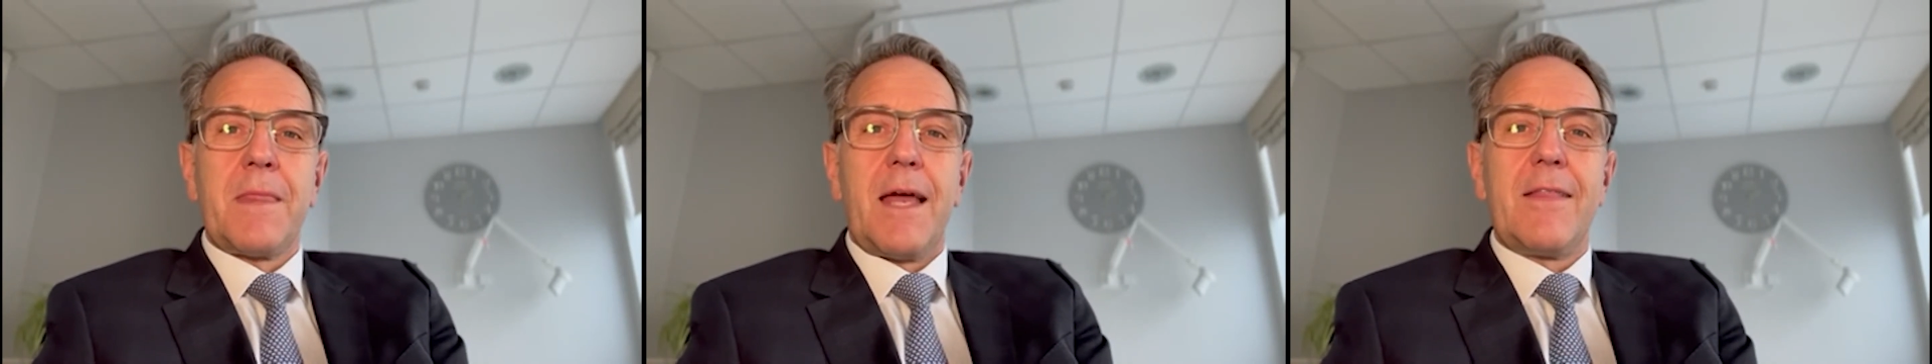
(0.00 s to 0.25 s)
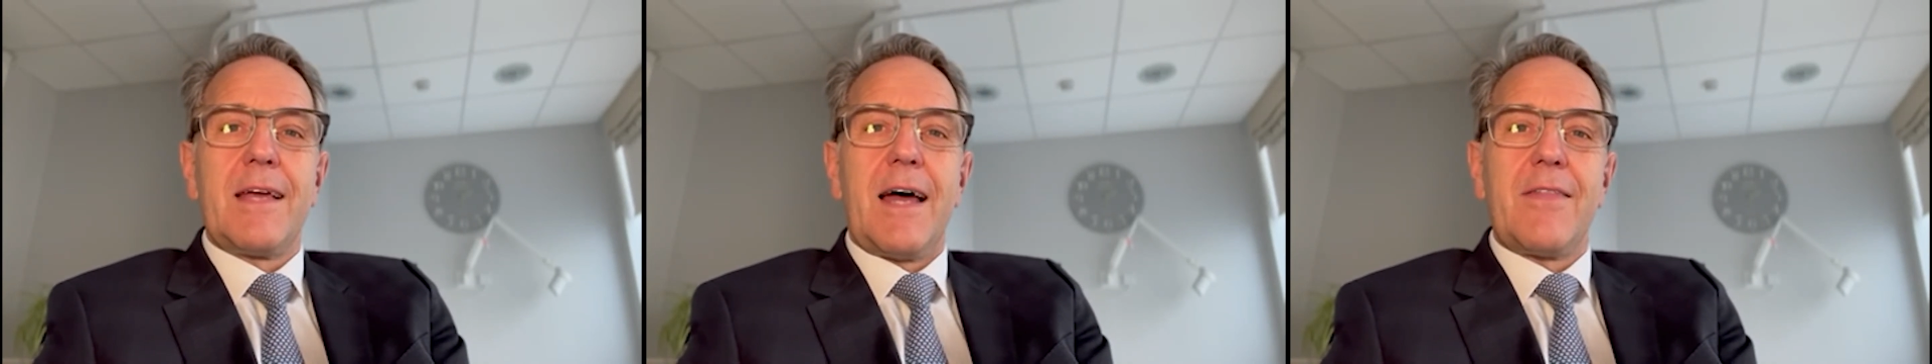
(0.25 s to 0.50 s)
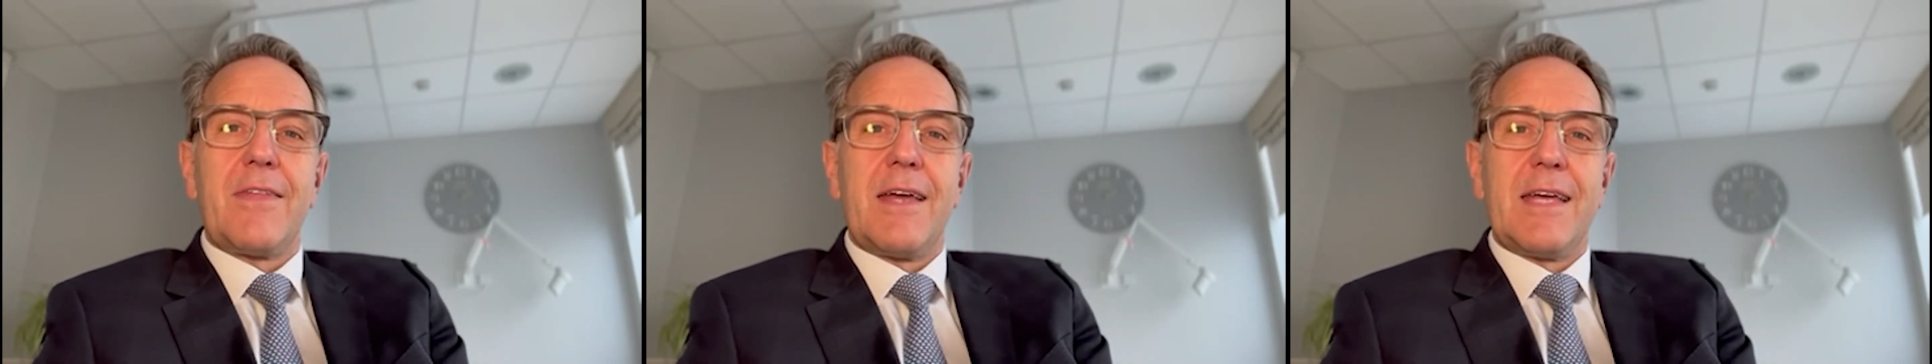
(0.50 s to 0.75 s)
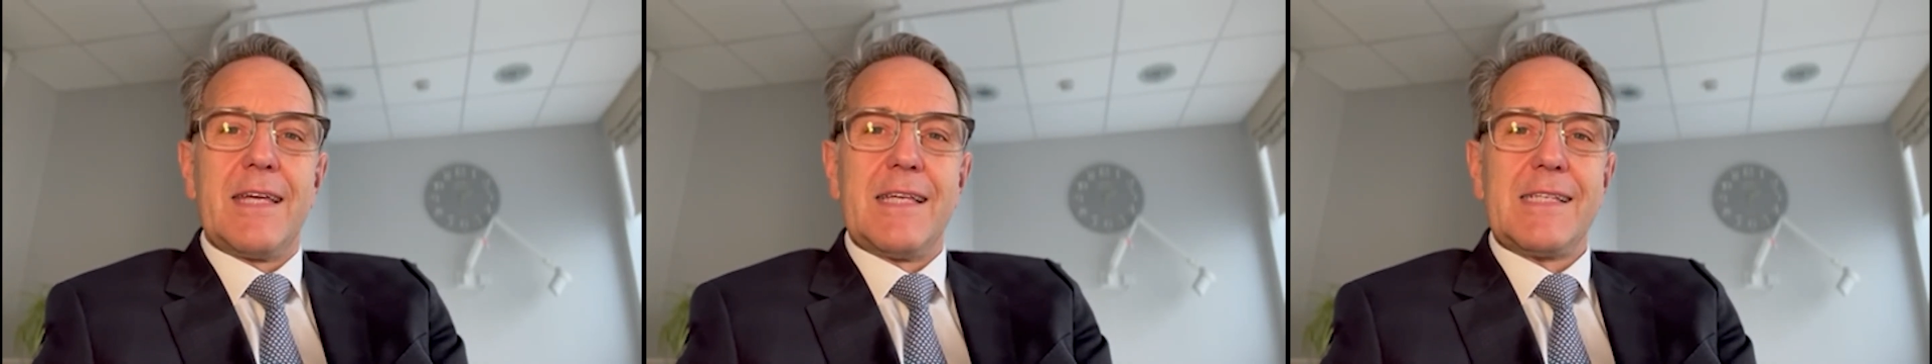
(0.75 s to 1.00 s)
and the other
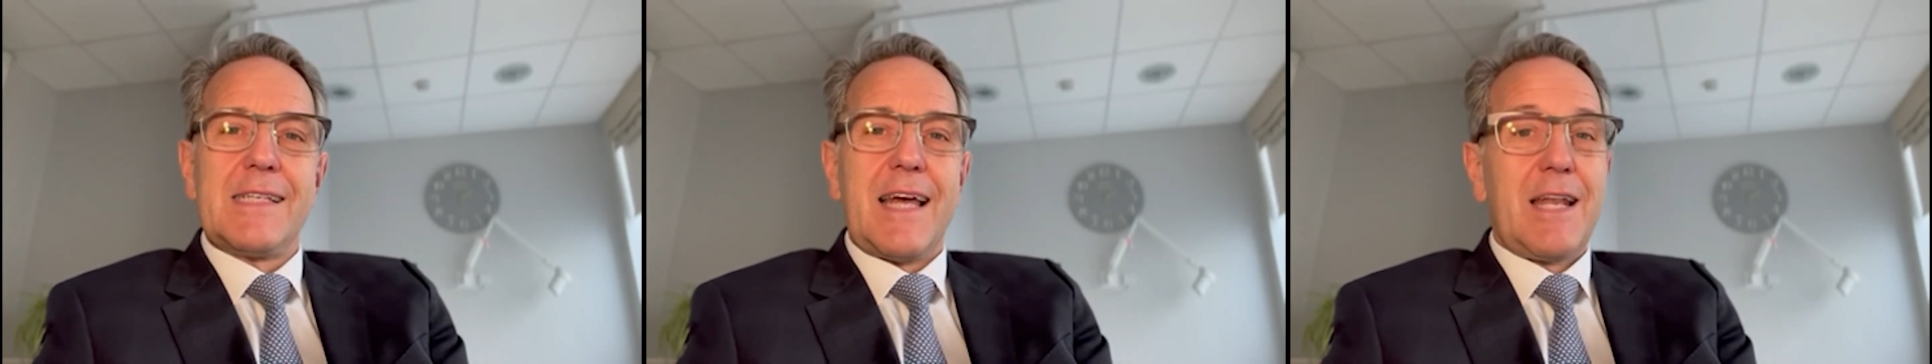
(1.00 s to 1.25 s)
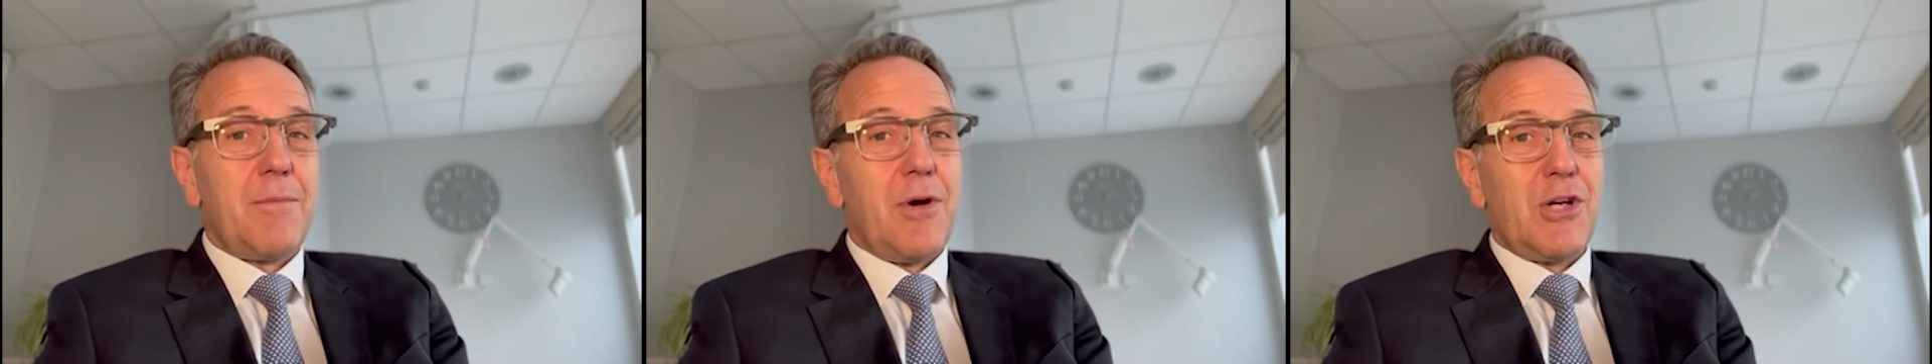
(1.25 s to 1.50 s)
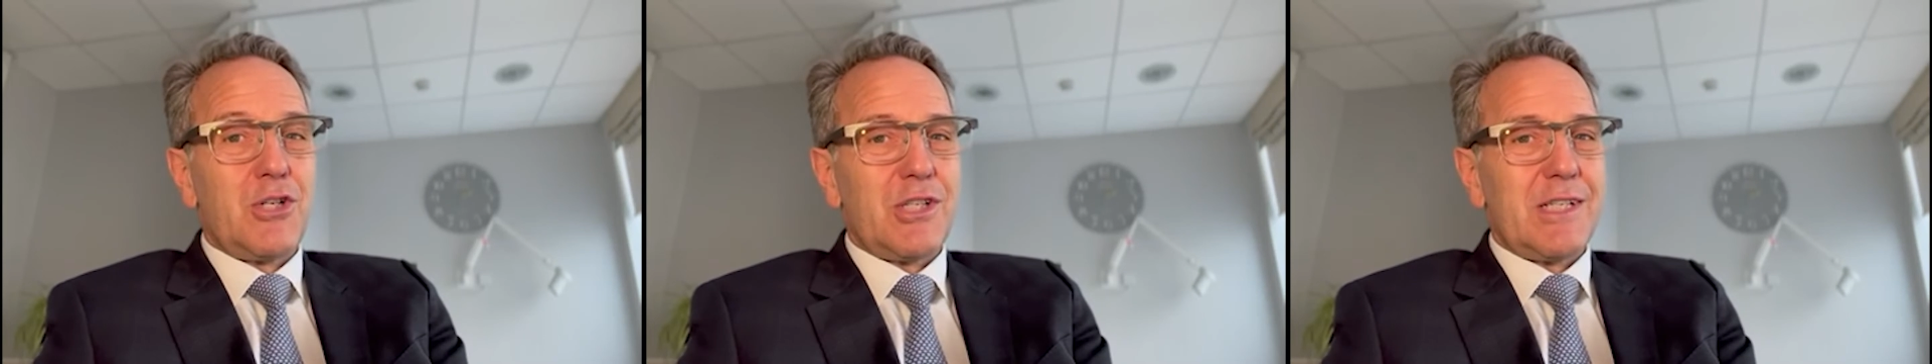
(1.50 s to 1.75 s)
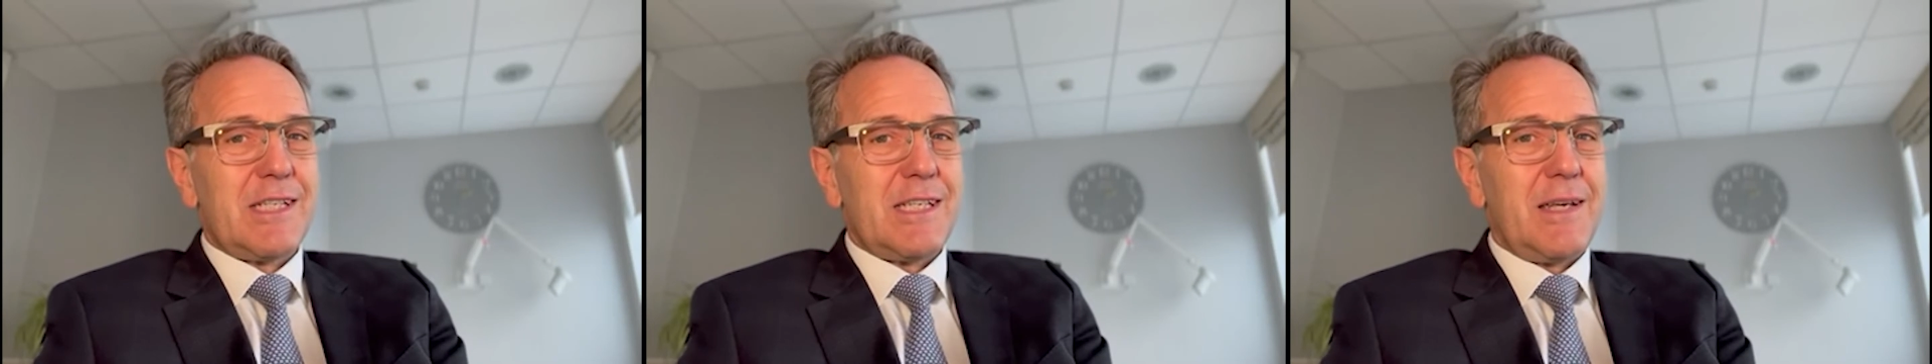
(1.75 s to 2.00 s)
is an
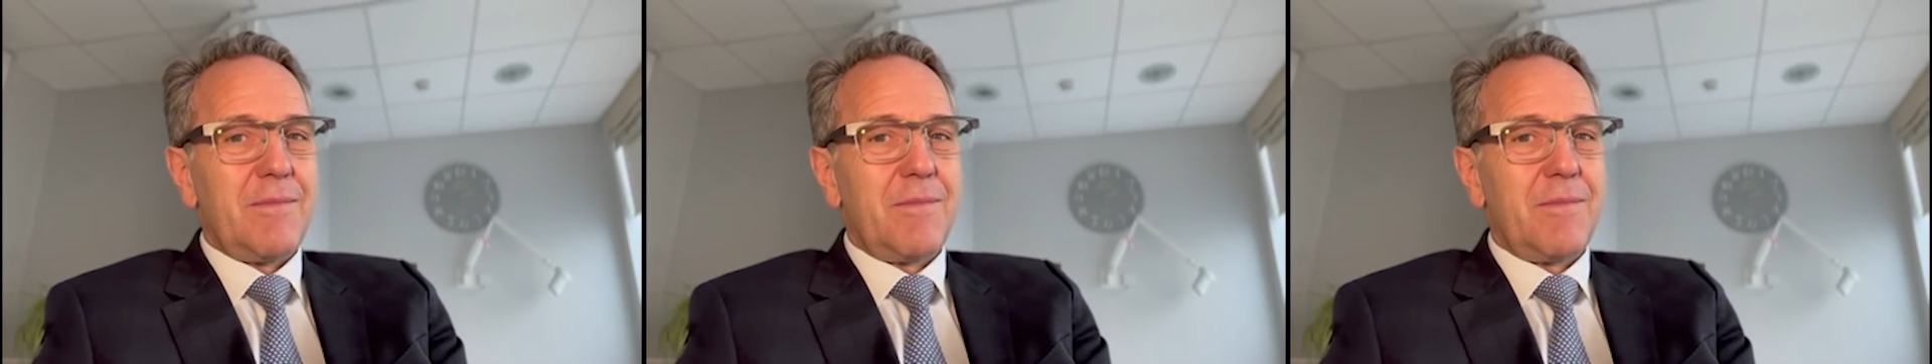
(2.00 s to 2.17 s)
emergency.